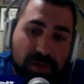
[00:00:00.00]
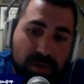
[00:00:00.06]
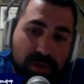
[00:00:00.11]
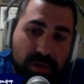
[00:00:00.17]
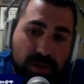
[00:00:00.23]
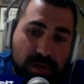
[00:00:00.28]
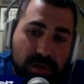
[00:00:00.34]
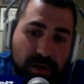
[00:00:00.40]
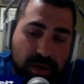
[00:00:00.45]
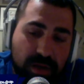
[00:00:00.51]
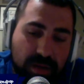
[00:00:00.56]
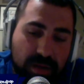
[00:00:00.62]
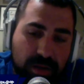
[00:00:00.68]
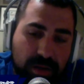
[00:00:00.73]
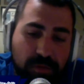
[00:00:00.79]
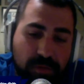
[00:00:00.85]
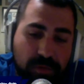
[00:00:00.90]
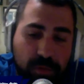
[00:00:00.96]

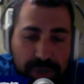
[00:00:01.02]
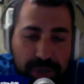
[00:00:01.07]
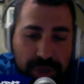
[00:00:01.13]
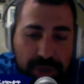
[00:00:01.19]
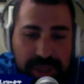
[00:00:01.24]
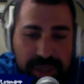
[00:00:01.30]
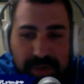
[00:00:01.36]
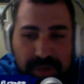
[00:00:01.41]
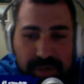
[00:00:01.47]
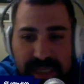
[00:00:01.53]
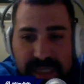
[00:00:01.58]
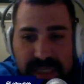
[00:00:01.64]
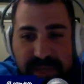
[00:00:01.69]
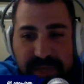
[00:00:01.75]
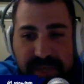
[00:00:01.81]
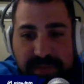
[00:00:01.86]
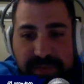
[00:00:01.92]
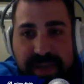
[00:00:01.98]
unfortunately, due to Disney
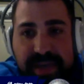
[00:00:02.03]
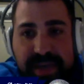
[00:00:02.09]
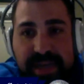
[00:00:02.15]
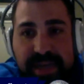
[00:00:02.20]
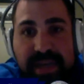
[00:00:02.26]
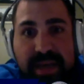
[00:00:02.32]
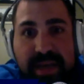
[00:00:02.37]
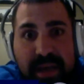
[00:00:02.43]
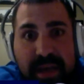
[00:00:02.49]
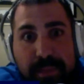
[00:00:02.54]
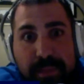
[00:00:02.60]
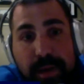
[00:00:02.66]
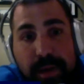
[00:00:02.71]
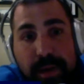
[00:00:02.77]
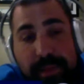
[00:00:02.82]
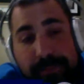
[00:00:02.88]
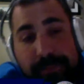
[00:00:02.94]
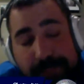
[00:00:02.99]
Infinity. But
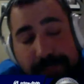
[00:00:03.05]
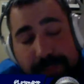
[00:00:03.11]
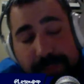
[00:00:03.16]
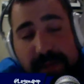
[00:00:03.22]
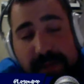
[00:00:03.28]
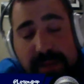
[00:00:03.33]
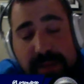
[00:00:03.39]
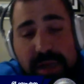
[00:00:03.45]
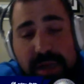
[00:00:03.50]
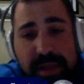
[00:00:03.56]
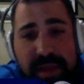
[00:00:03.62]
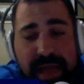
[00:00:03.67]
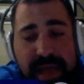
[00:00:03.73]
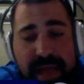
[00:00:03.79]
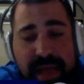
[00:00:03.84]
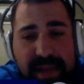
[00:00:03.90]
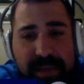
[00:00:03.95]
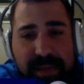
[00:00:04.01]
outside of that,
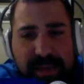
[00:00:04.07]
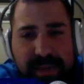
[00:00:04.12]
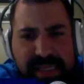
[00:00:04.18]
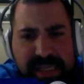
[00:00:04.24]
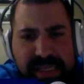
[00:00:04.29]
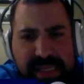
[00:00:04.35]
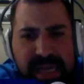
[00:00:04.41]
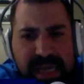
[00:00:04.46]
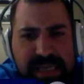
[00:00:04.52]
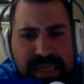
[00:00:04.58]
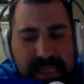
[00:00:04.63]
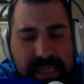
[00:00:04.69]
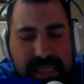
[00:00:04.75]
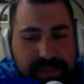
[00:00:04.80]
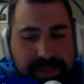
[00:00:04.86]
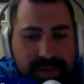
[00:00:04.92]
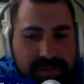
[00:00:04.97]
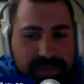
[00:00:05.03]
I mean, the sky's the limit
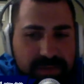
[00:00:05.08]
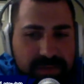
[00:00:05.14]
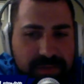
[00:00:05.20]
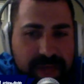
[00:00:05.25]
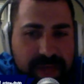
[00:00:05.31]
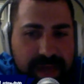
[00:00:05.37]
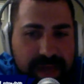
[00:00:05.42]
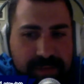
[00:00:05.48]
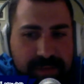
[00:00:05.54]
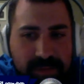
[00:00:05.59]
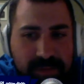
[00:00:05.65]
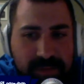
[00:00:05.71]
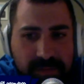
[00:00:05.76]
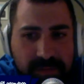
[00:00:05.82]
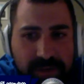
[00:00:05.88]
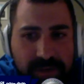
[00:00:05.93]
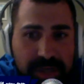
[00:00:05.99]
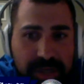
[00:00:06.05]
for that
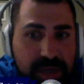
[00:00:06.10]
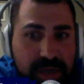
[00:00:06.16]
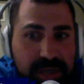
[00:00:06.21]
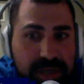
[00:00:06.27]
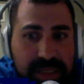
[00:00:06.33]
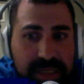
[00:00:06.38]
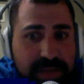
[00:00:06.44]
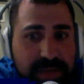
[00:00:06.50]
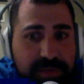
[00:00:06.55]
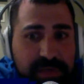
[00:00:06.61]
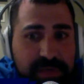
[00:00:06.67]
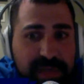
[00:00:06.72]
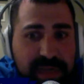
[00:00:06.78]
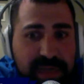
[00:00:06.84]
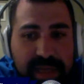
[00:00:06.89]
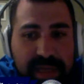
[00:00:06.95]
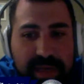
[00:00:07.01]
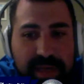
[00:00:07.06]
franchises and everything that
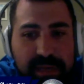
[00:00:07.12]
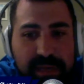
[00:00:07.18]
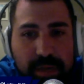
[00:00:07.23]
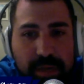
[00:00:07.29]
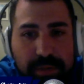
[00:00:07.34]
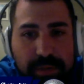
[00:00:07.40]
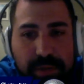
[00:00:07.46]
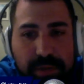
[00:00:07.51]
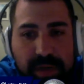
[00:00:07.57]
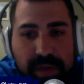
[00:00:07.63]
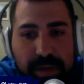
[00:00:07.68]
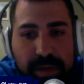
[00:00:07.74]
they want to put in there.